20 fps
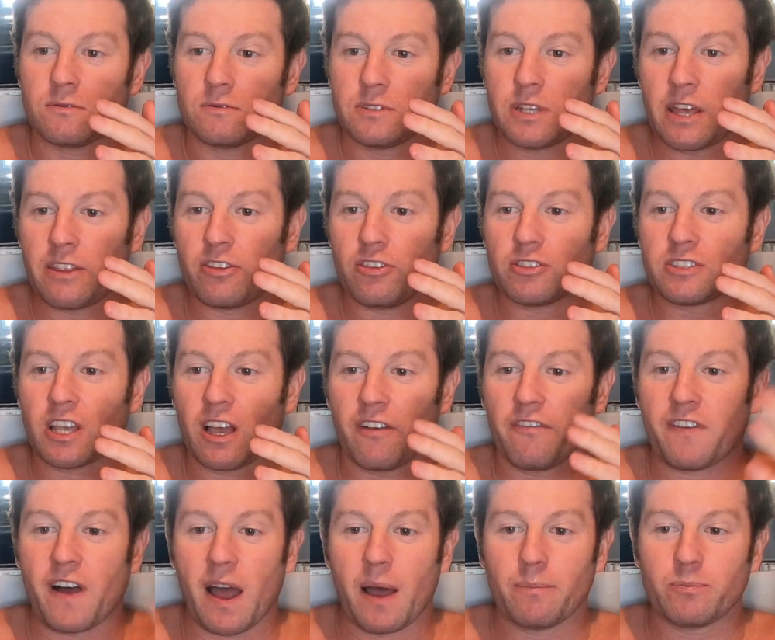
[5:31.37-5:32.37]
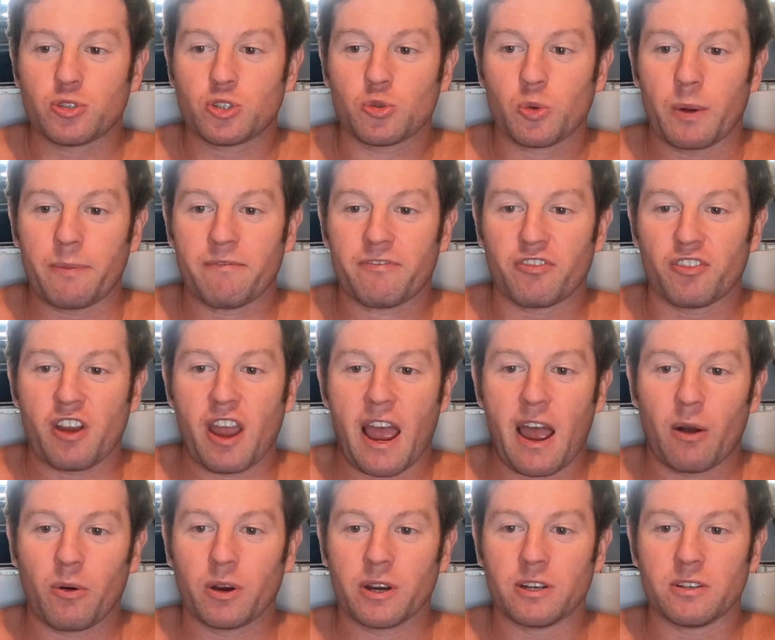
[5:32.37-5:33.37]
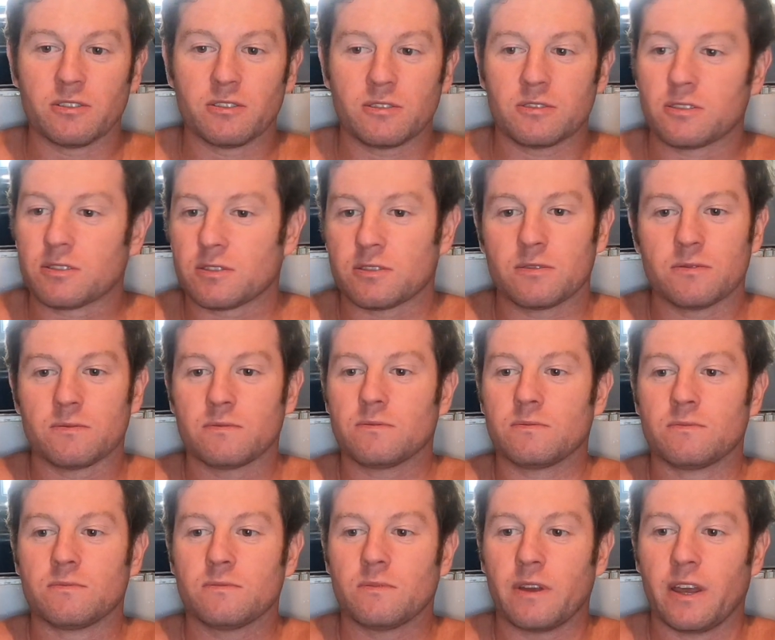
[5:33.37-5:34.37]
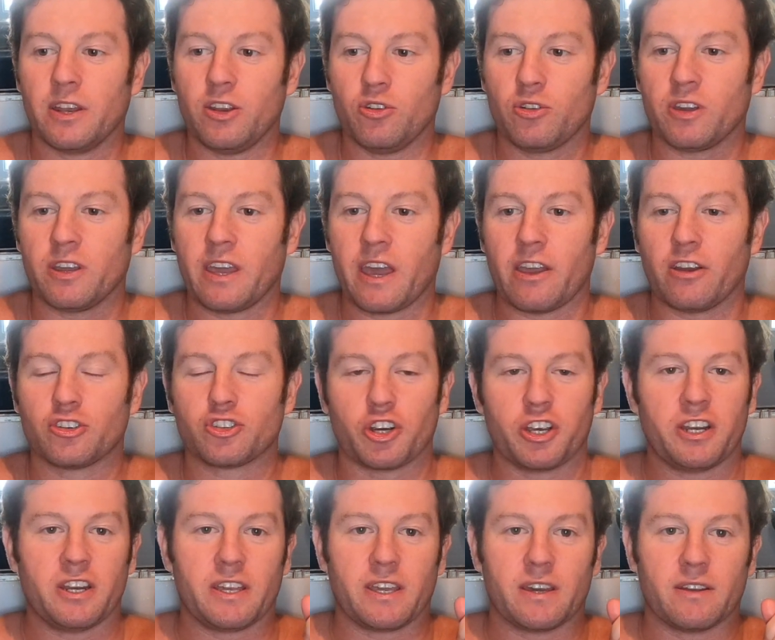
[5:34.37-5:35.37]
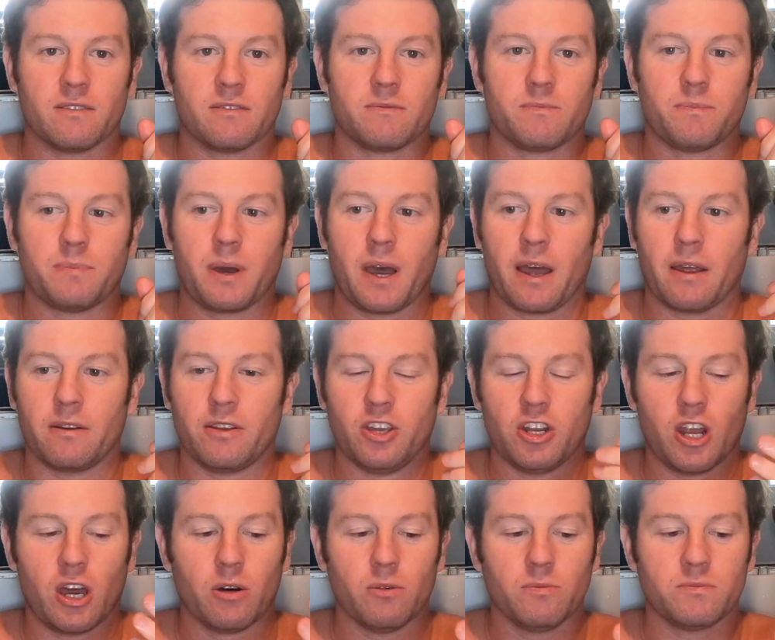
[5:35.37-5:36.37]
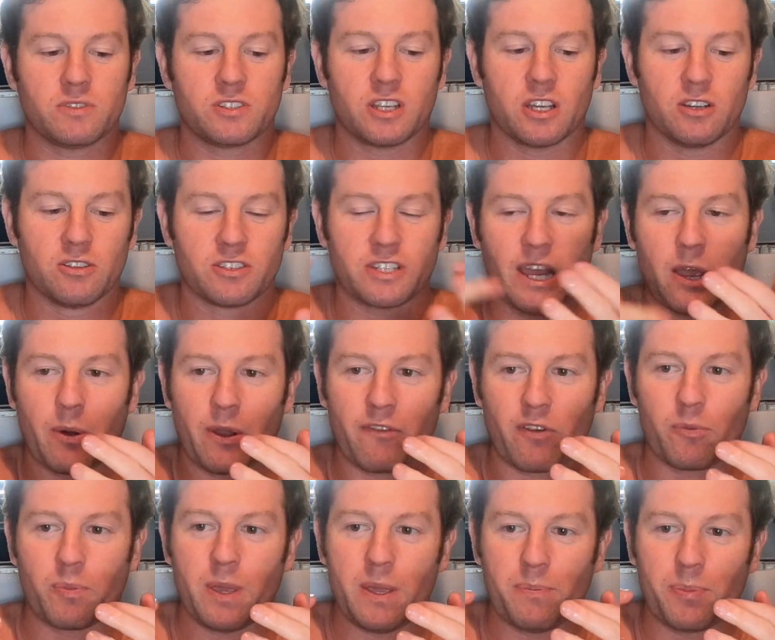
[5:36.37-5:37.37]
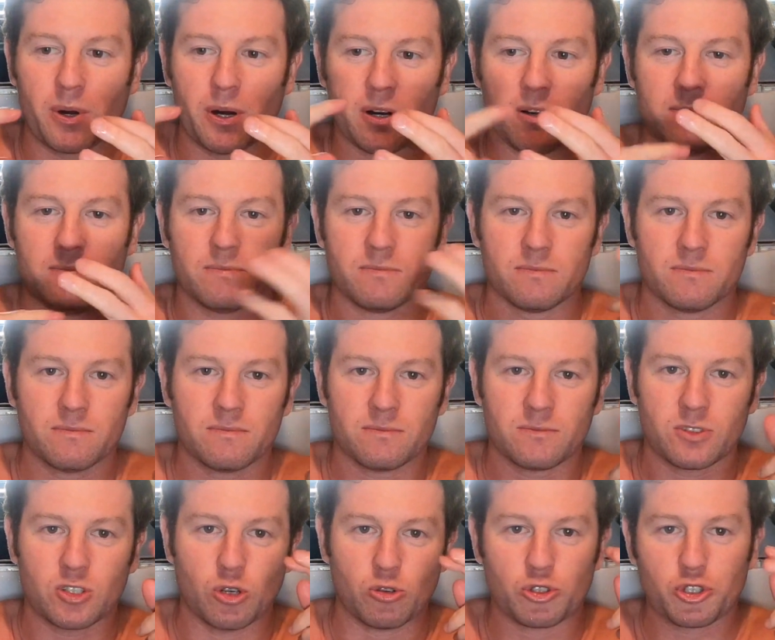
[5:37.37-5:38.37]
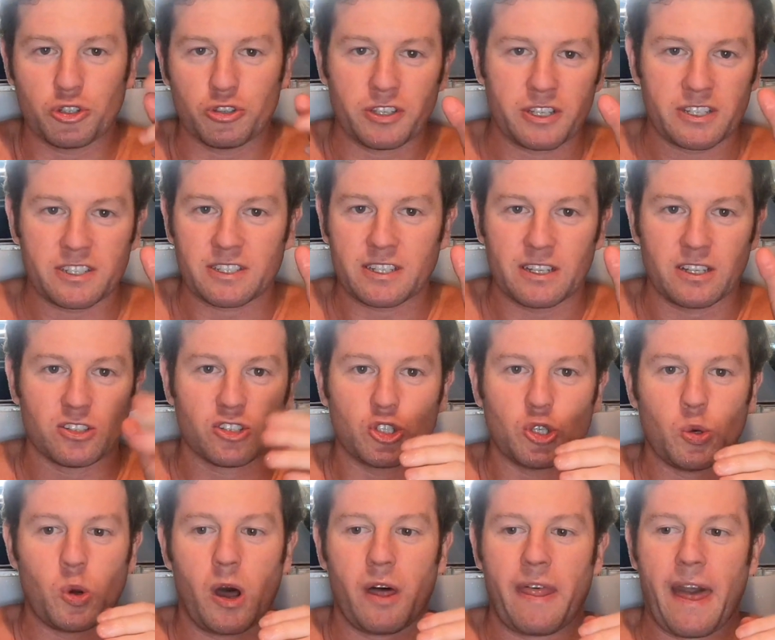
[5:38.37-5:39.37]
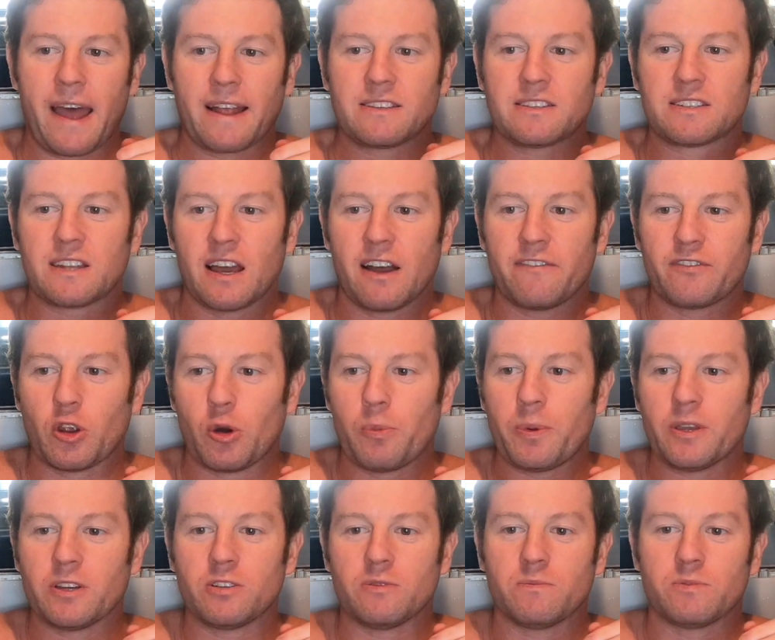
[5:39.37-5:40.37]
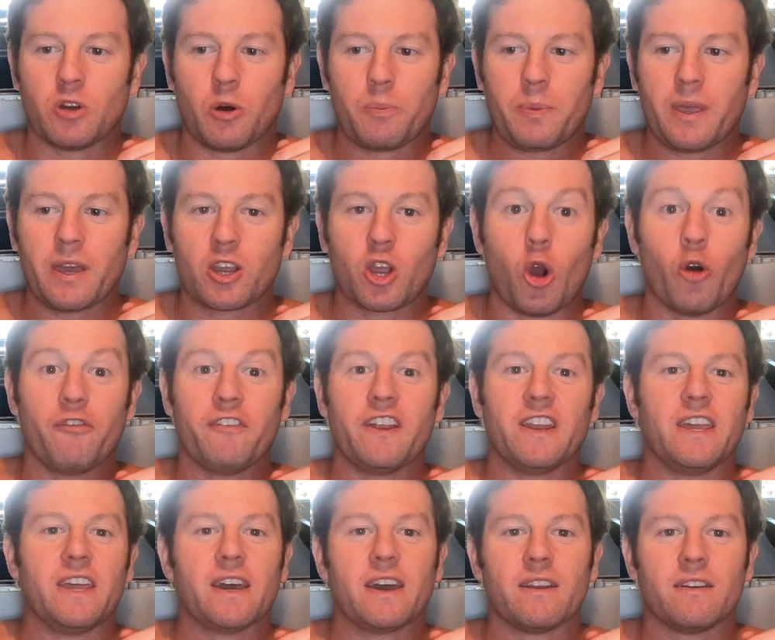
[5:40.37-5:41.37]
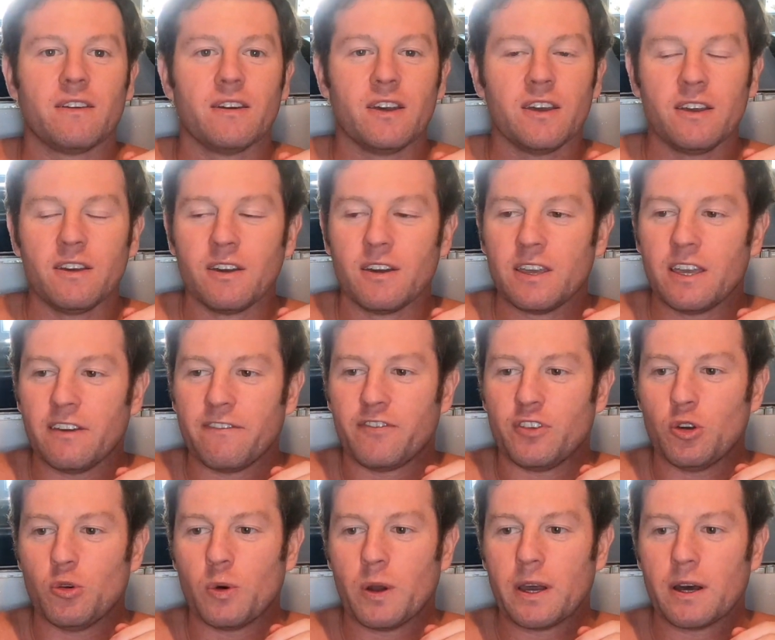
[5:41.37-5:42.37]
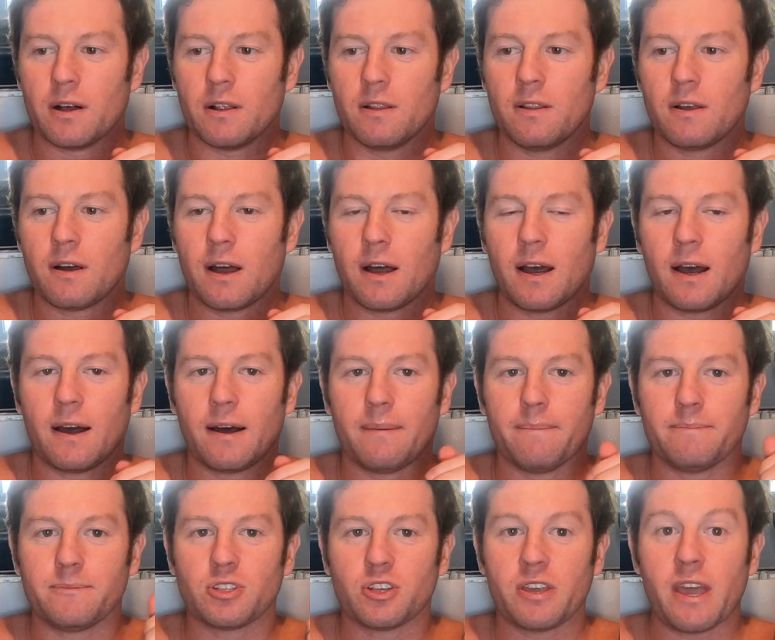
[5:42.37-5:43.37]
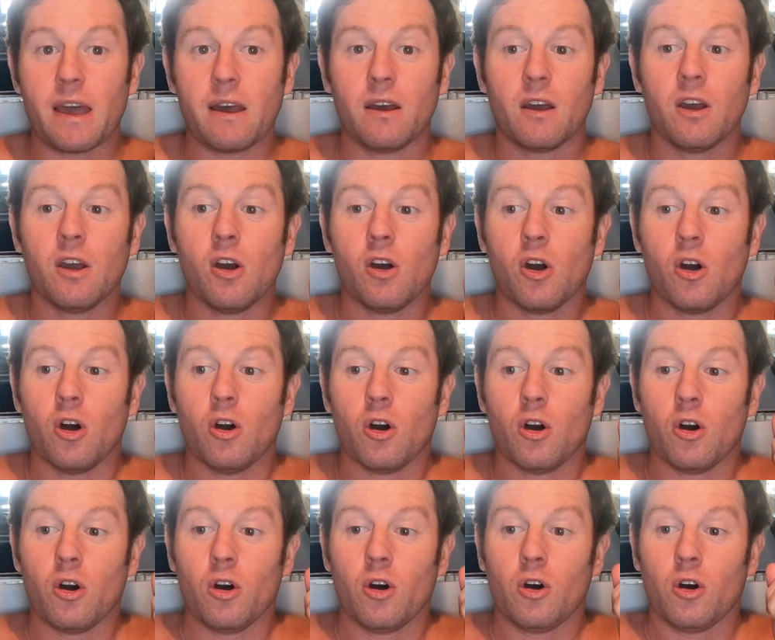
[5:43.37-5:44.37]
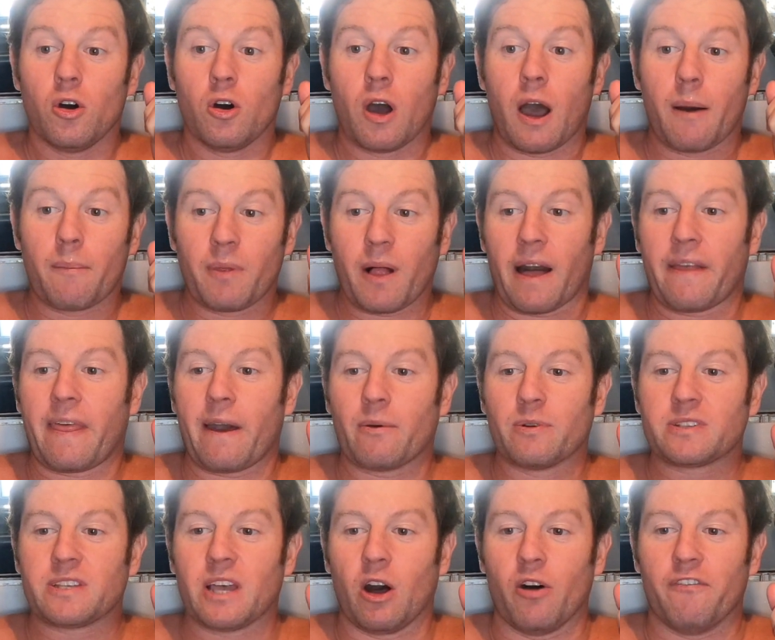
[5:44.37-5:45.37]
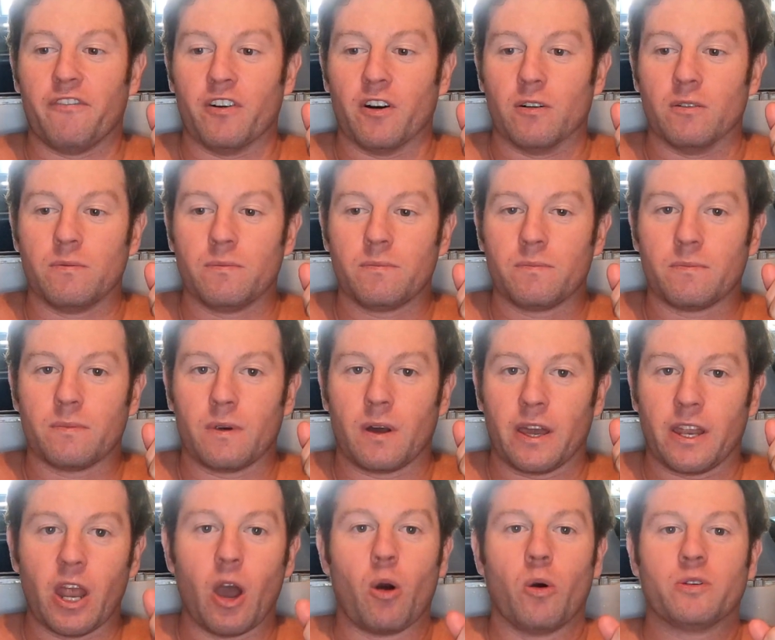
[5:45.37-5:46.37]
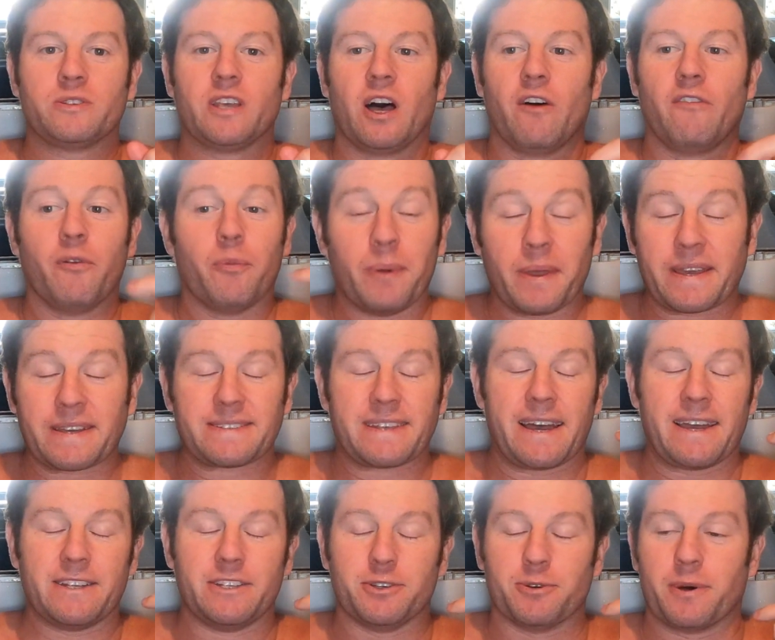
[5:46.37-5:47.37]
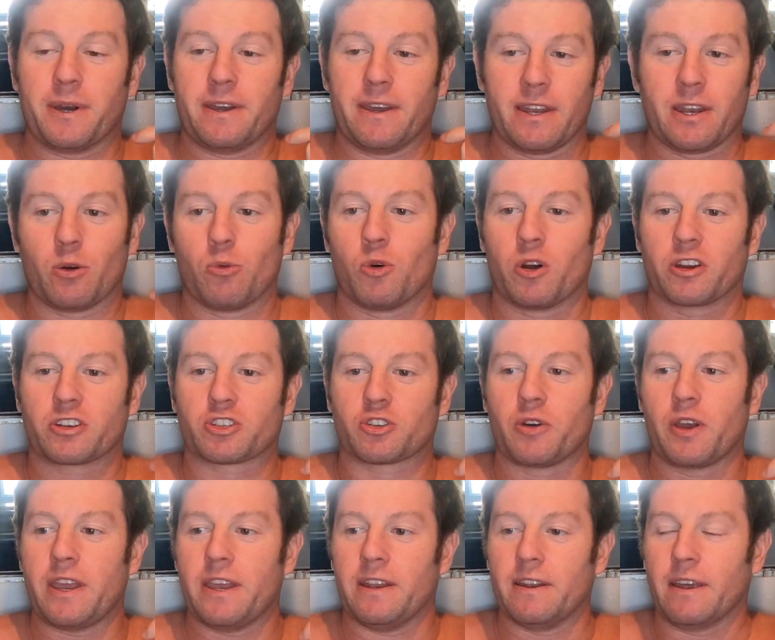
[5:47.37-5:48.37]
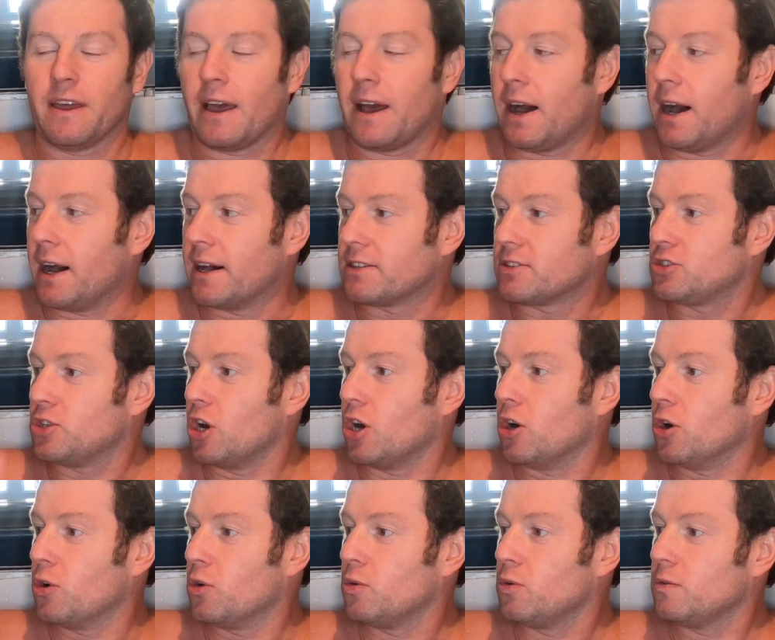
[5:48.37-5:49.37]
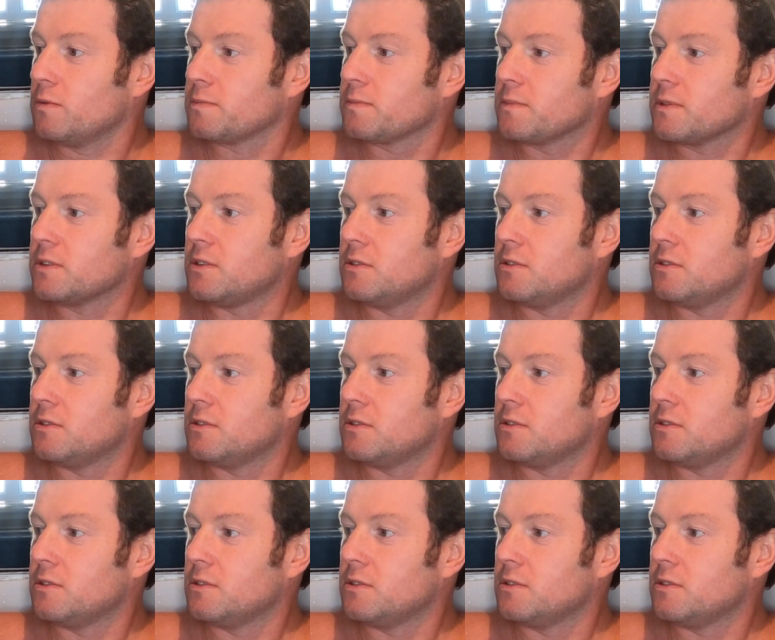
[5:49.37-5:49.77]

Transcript: Tether yourself up, swim for hours, and you can get your training in. But still stay away from people, social distance, do all that stuff. Don't be a COVID idiot, if you will. So yeah, I'm glad that was helpful. I know it was helpful because I do it and it works great. So